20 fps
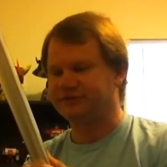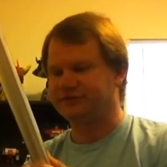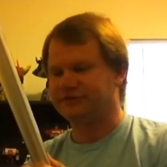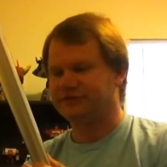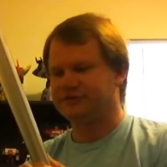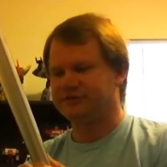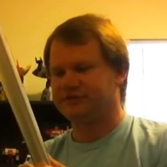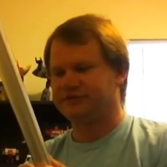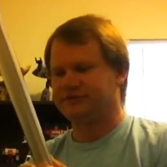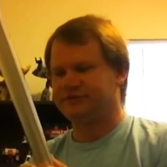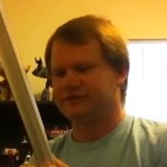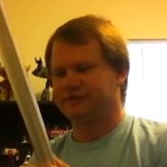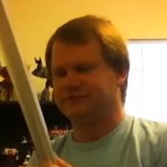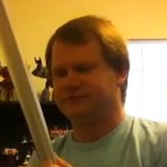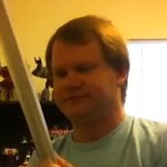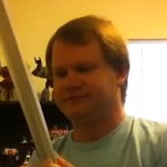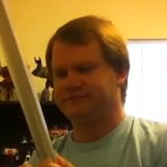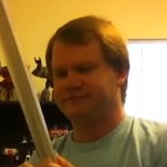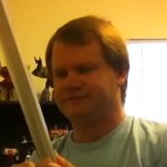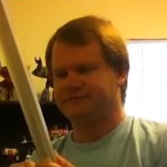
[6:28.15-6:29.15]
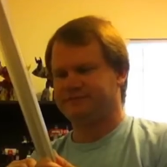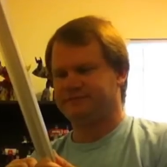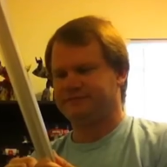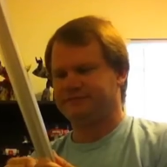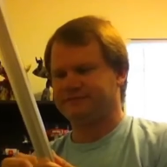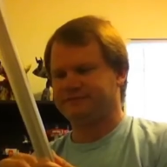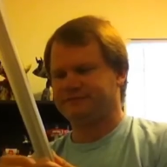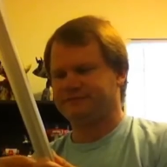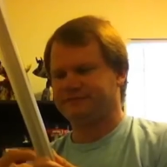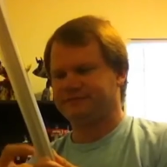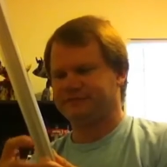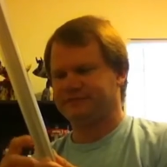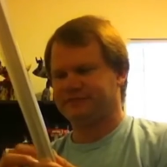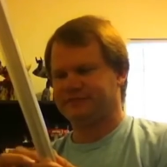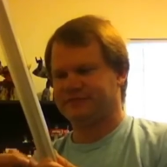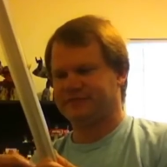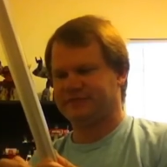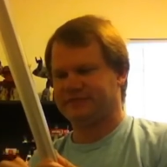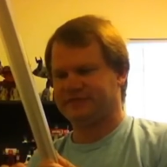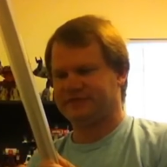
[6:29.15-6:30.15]

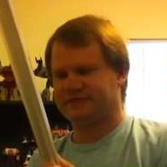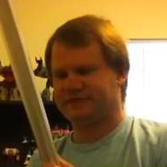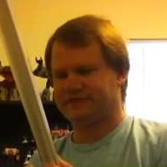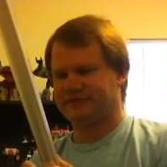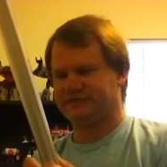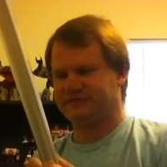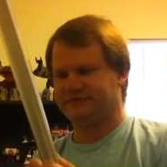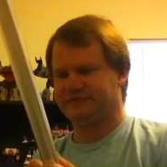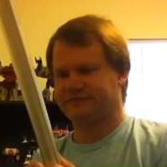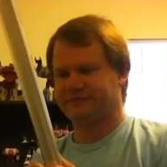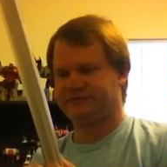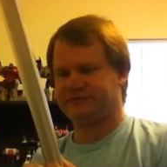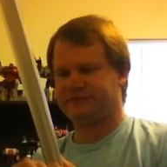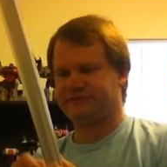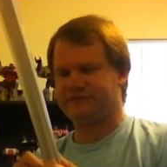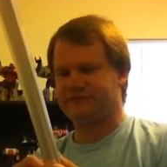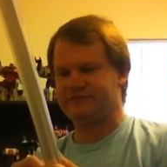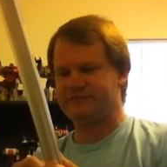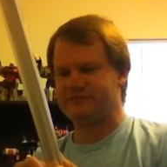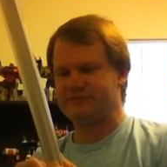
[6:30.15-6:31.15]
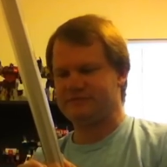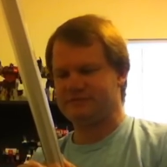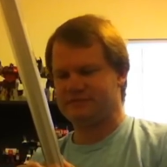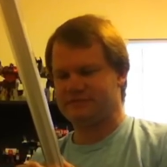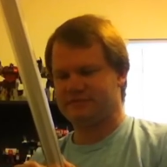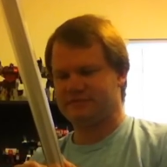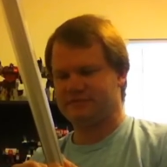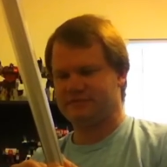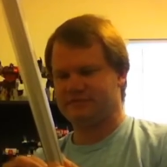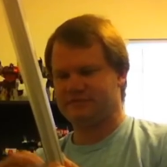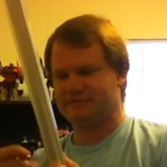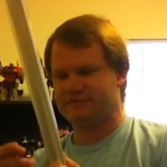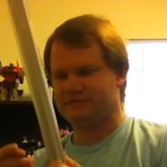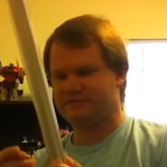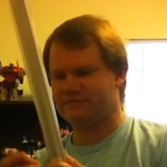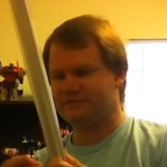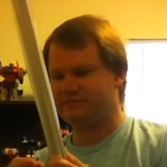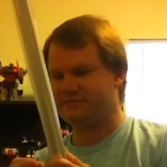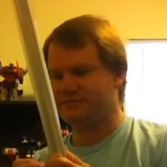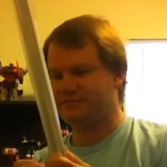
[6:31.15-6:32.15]

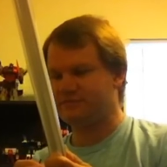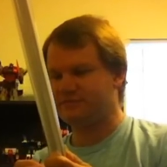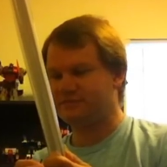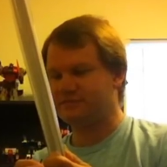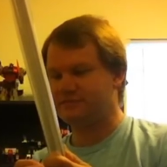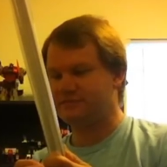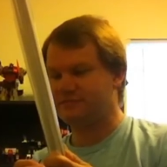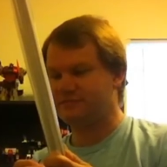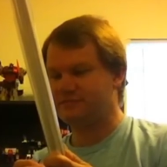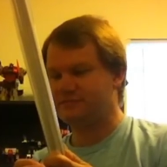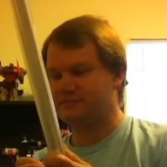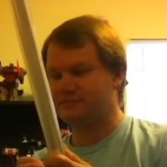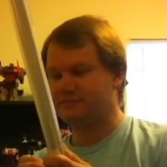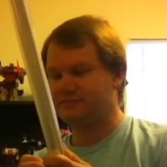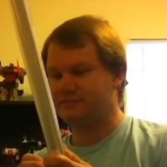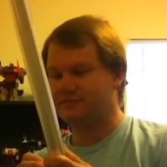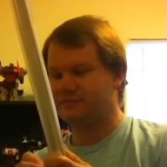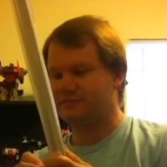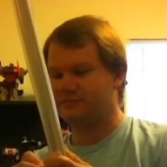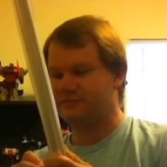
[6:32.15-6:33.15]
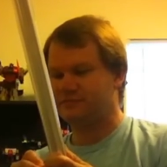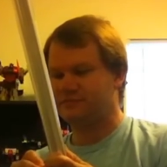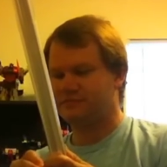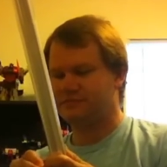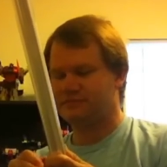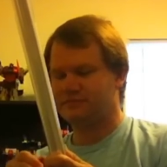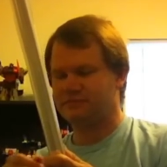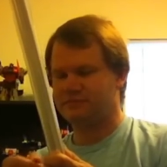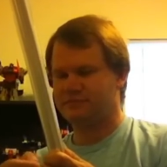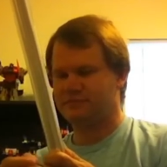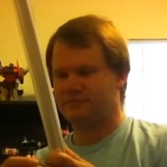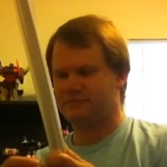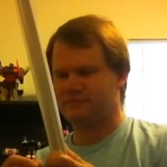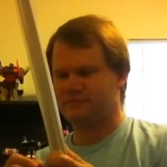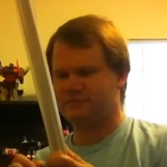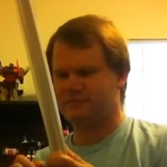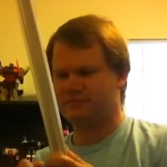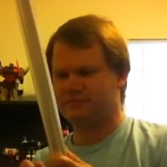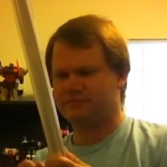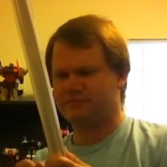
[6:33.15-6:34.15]

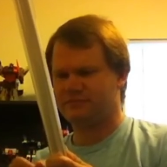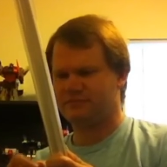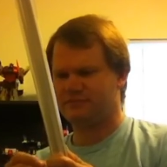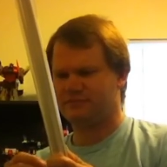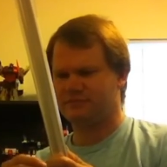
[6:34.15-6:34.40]
(no one is talking)